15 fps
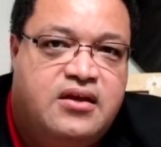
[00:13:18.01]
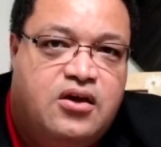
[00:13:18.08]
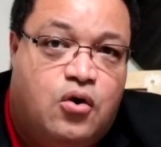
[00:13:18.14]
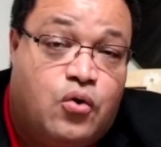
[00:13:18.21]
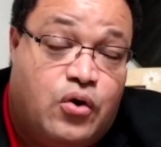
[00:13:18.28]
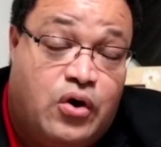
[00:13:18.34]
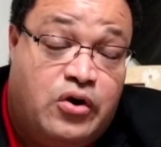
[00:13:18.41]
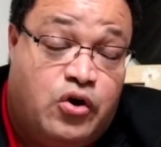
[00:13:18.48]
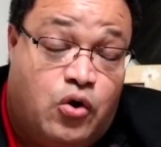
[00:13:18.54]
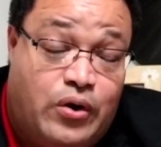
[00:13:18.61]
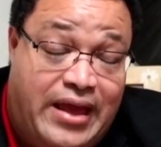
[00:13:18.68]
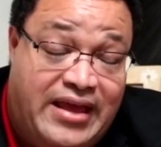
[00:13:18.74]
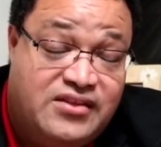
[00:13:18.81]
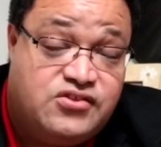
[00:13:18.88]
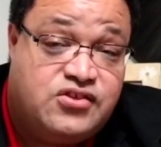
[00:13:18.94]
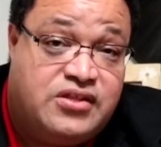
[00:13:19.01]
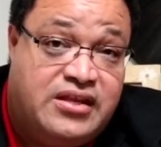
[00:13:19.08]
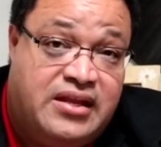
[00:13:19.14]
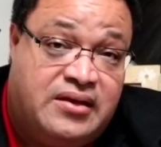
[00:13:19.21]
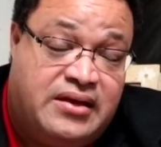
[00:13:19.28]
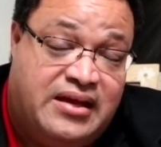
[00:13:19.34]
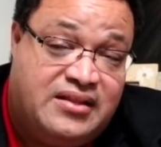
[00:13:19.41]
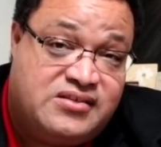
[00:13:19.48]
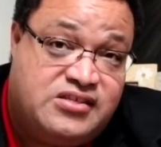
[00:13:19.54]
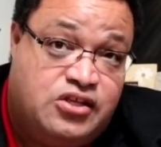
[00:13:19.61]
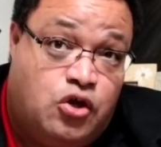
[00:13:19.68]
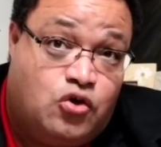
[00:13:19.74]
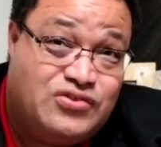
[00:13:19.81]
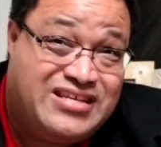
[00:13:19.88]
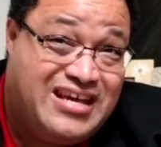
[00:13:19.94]
or Note 8 to the Galaxy
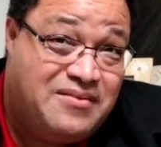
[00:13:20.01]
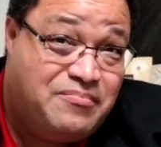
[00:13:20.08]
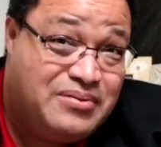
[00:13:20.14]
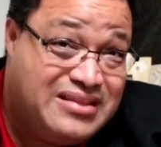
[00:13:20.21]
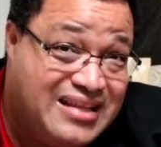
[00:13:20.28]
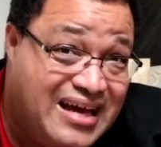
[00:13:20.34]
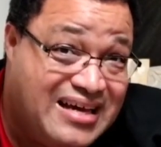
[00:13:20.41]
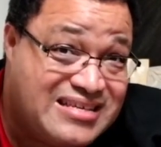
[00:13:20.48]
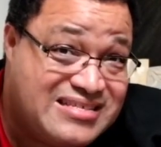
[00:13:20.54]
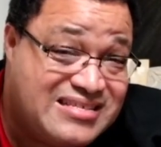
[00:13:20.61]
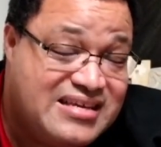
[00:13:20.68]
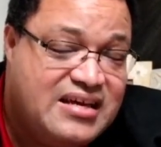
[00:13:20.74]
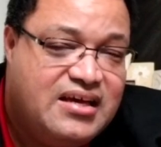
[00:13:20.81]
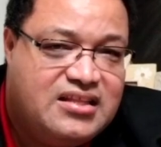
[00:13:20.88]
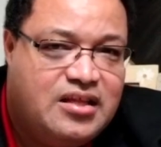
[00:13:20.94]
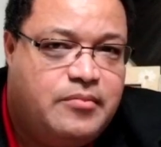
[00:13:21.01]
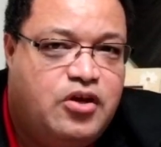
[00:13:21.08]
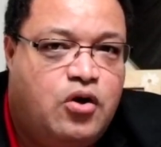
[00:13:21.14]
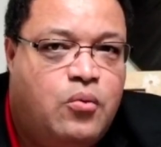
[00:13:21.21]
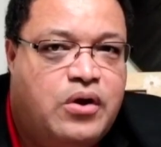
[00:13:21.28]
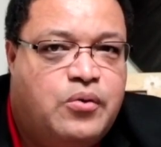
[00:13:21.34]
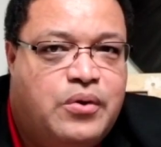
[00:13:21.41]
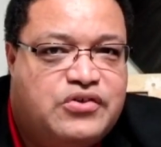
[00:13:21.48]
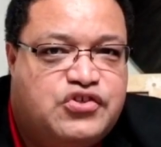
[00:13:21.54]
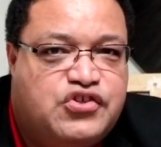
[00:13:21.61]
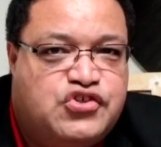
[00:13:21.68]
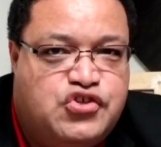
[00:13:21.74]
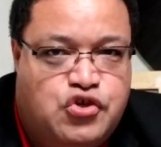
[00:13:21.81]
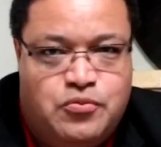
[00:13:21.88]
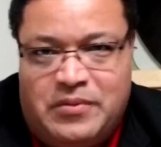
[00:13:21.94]
Note 10 Plus, let me know what
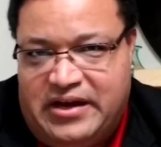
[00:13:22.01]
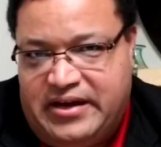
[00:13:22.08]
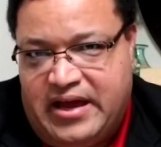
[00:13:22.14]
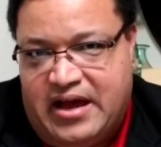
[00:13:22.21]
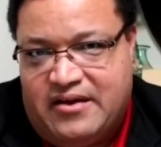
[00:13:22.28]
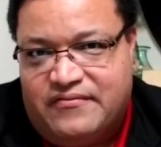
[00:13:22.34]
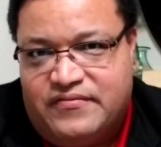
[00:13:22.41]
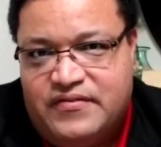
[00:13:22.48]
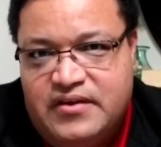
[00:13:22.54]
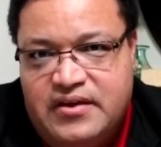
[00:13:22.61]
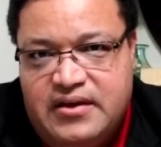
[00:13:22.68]
questions you might have